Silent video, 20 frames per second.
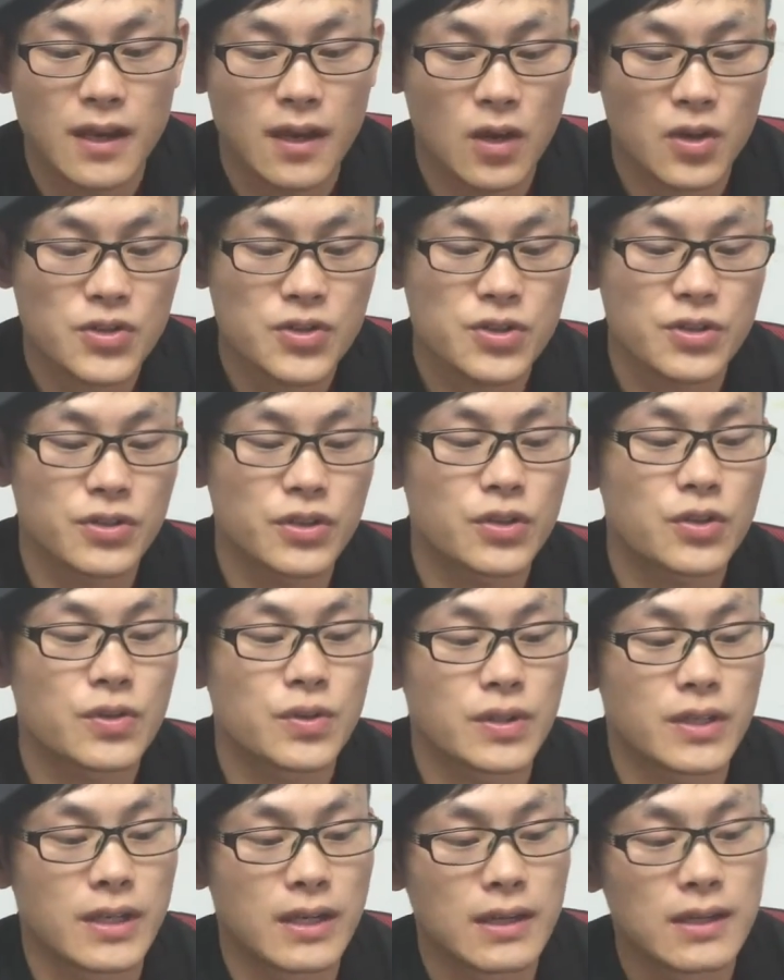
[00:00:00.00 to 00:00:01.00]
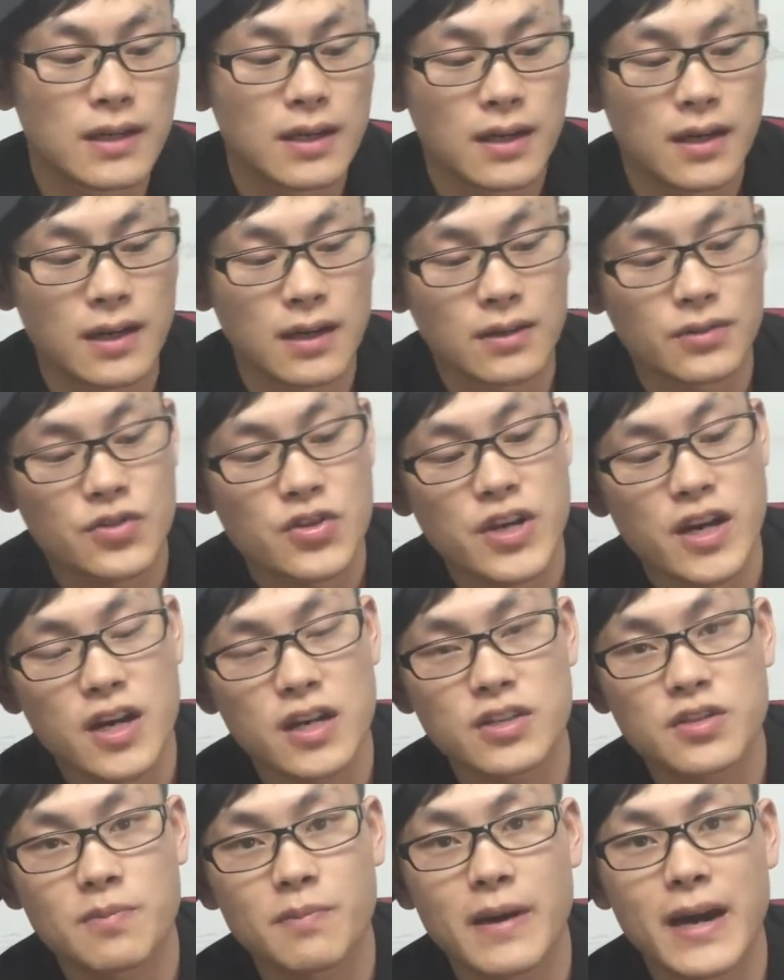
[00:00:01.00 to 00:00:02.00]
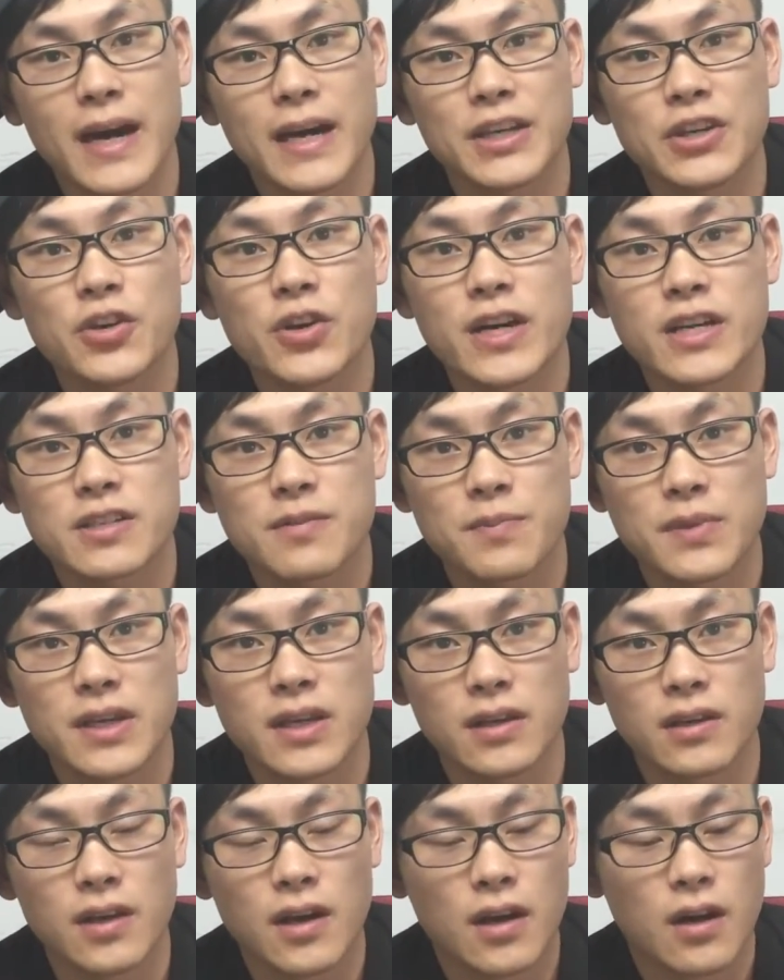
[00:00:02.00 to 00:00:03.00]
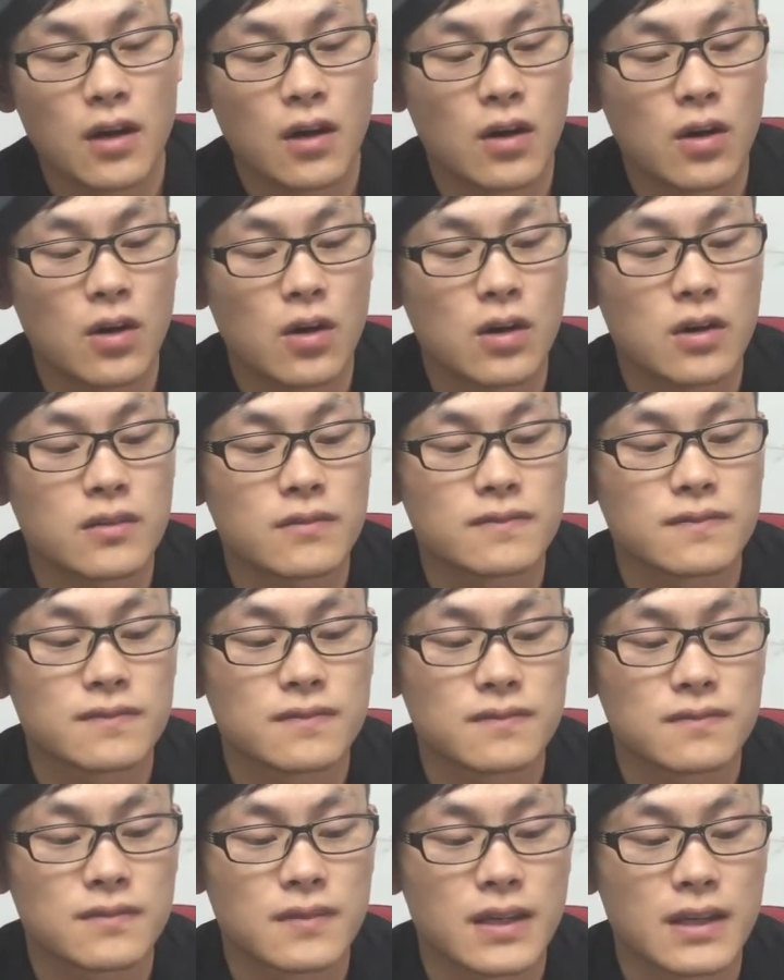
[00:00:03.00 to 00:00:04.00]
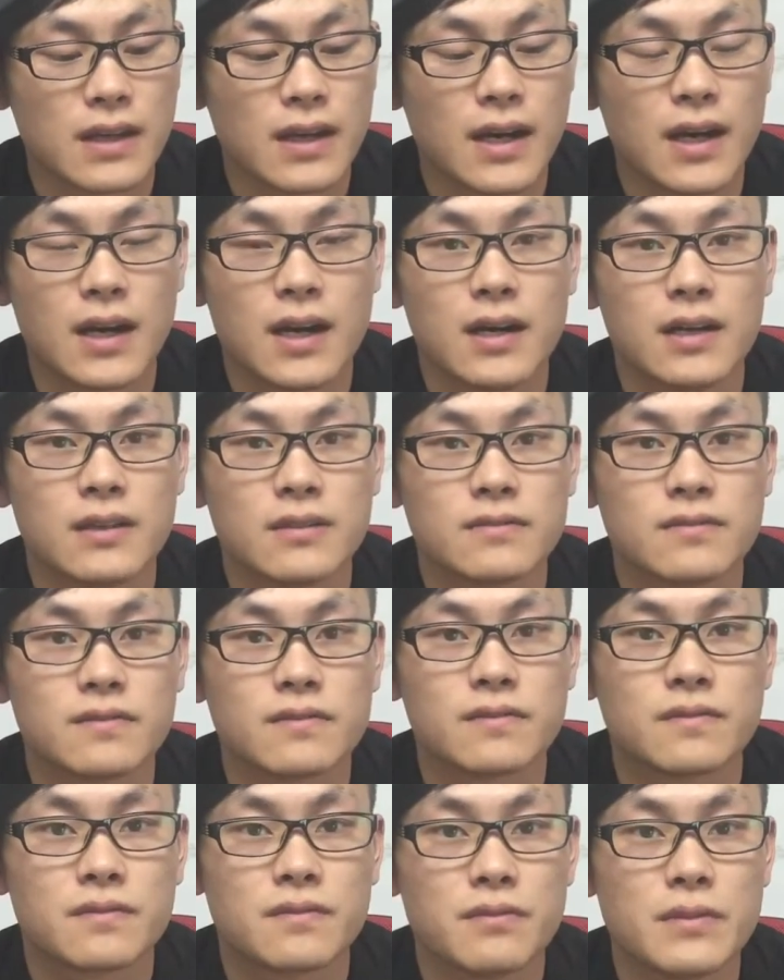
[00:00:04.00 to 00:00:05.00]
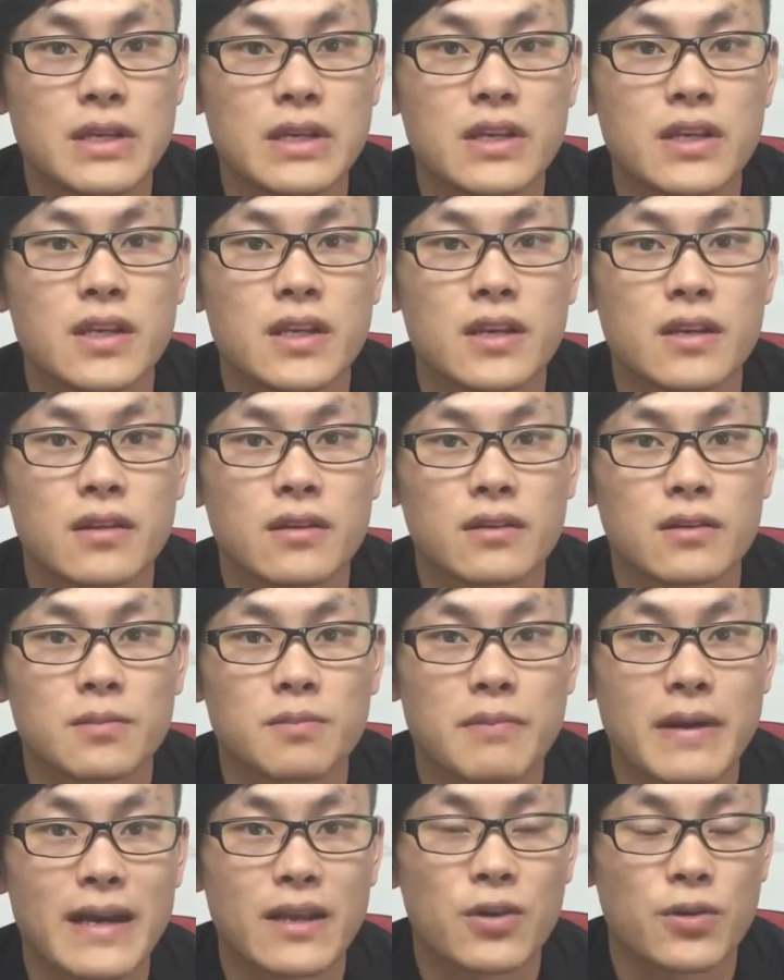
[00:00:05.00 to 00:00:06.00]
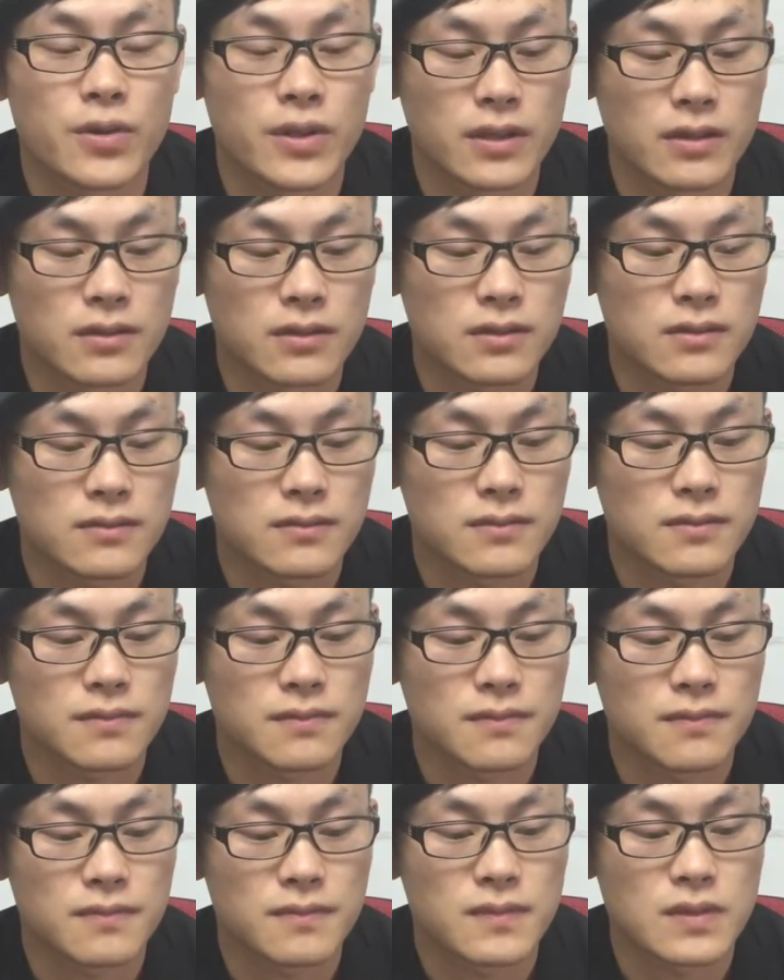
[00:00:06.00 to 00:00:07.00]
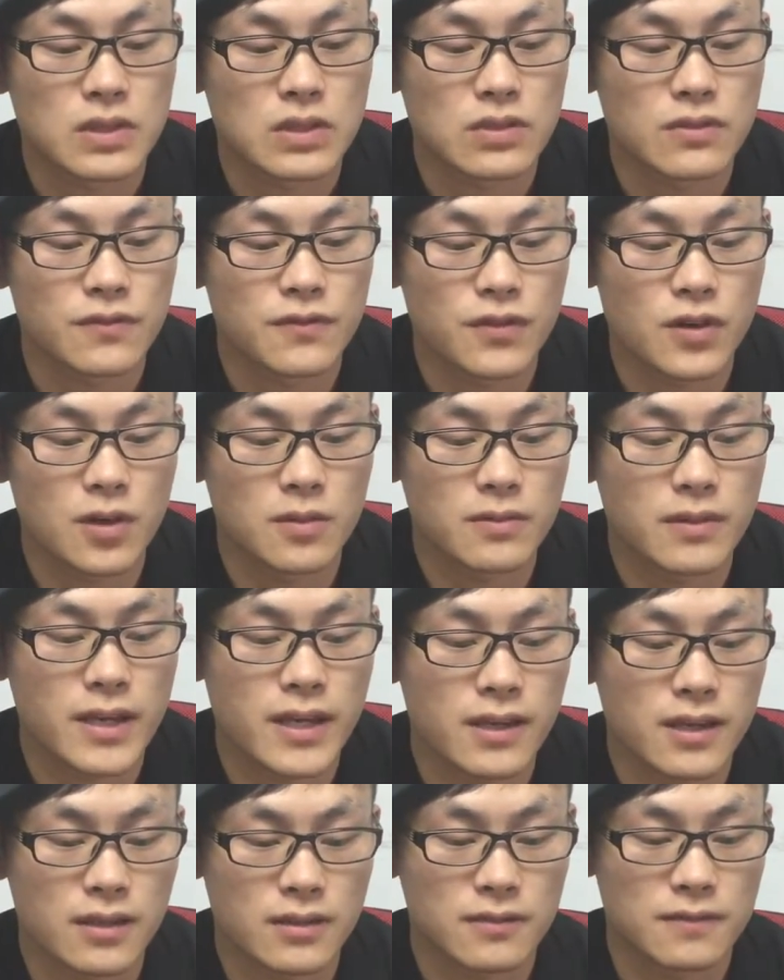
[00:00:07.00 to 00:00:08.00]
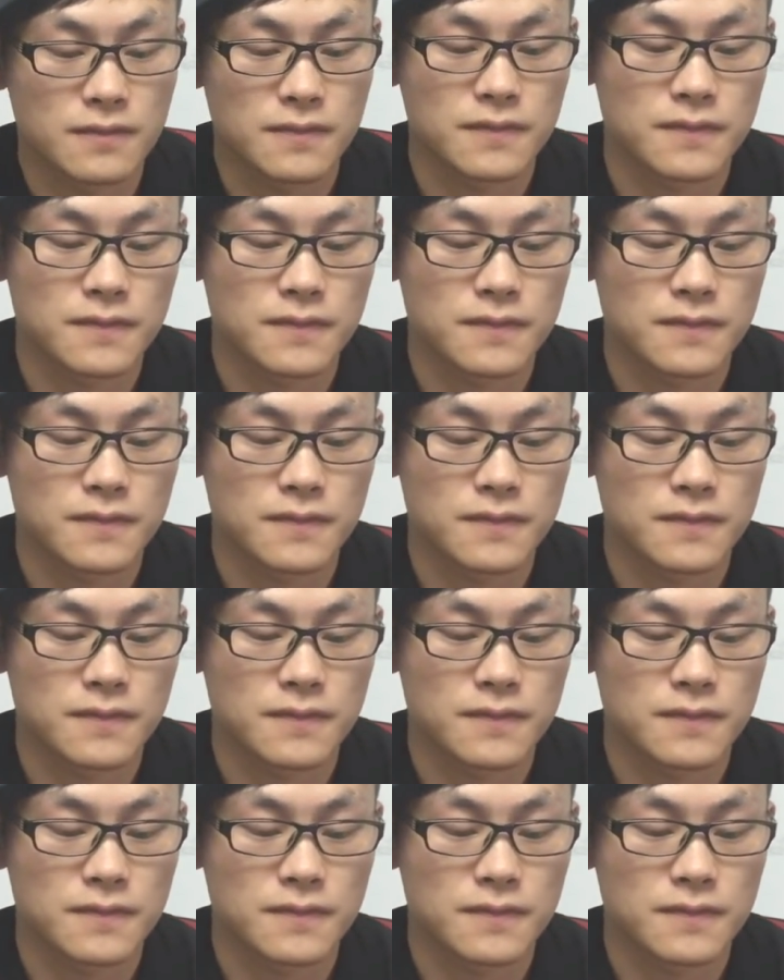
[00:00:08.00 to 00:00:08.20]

Also, you could uh, uh, charge by USB or uh, mini battery from here.